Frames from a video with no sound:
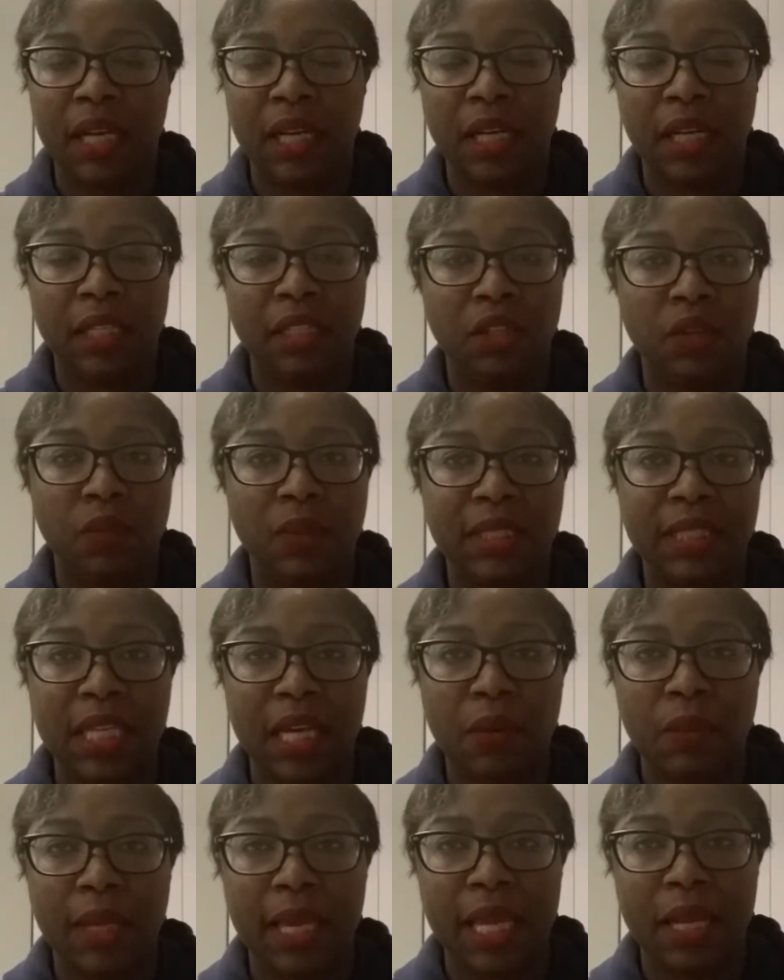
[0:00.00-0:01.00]
Uh, I know one
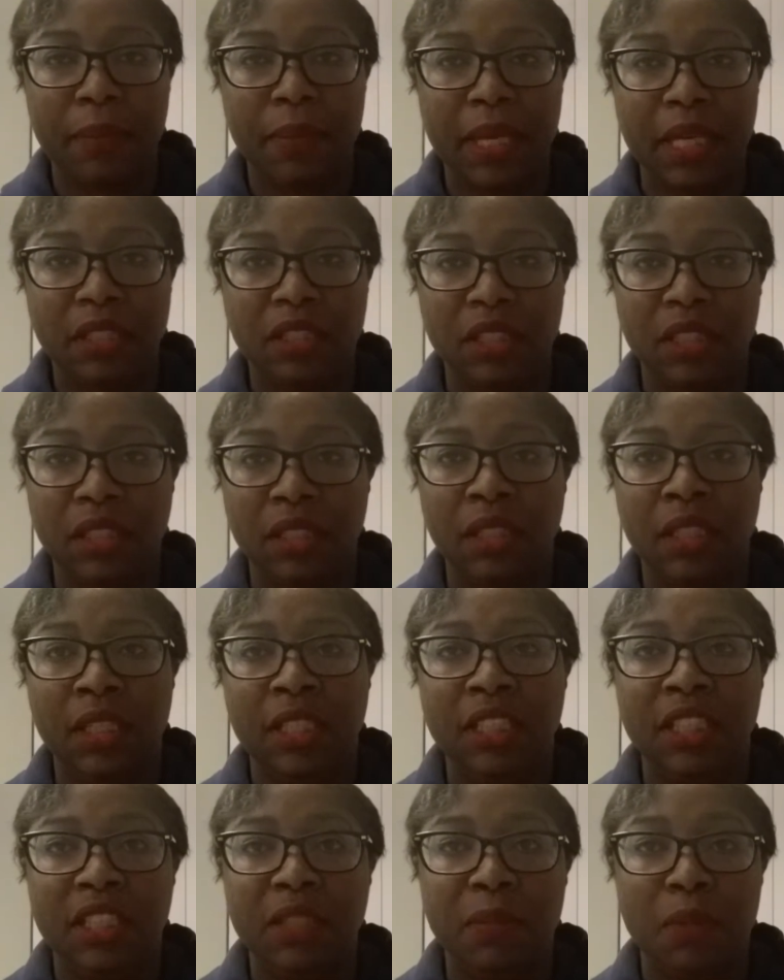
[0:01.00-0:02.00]
time we had a patient
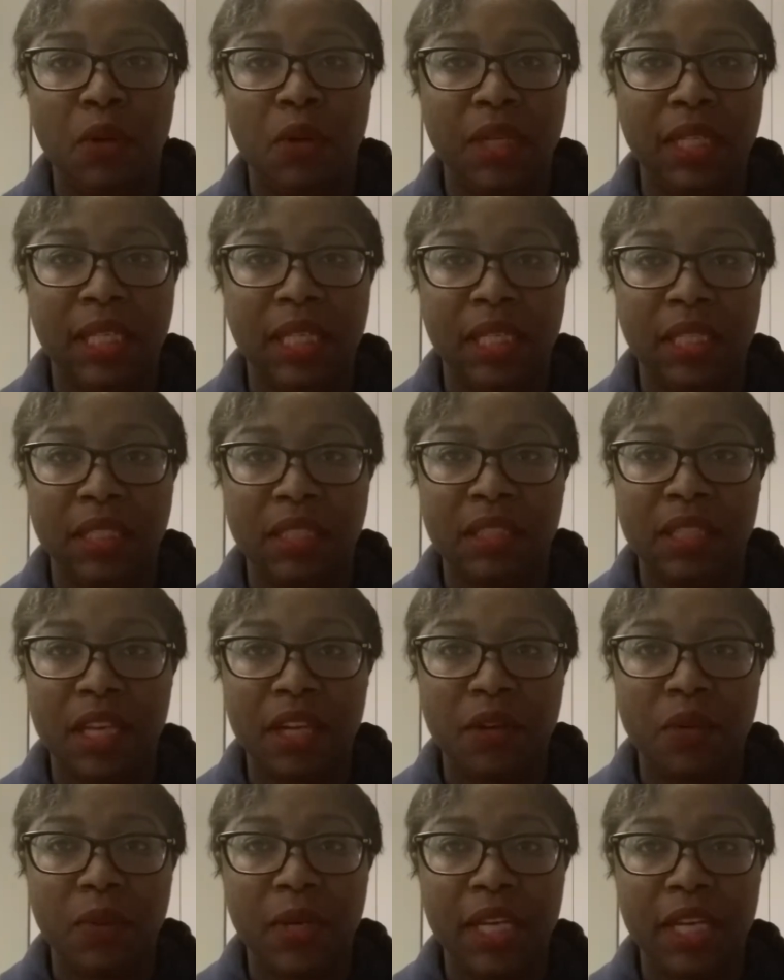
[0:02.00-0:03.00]
smoking in the
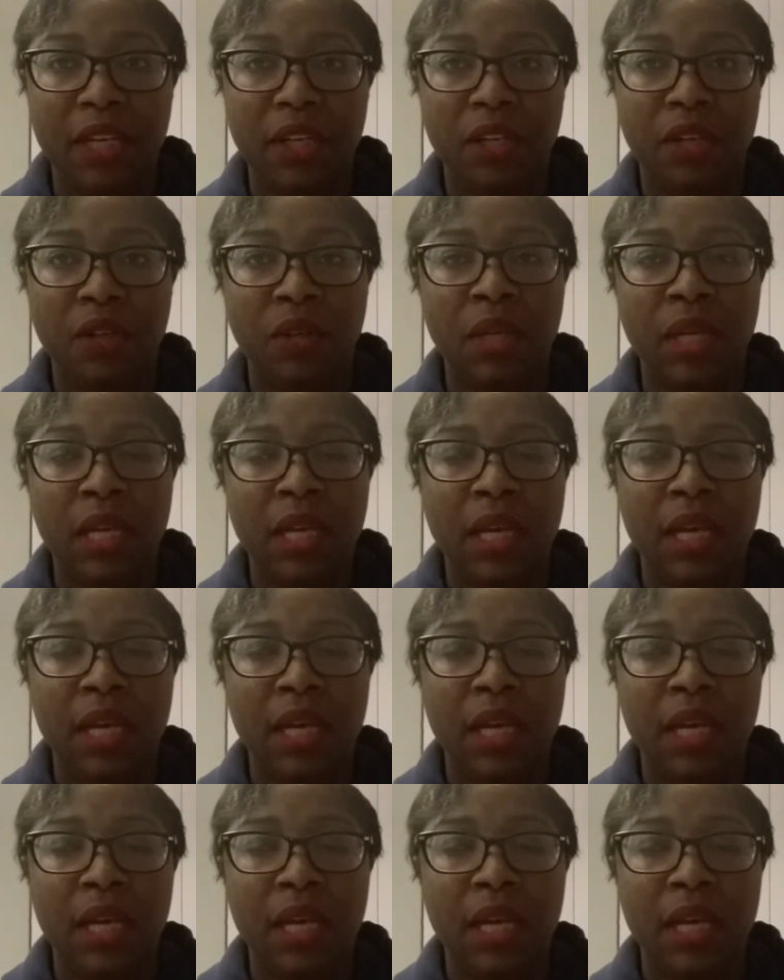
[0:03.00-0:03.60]
stairwell.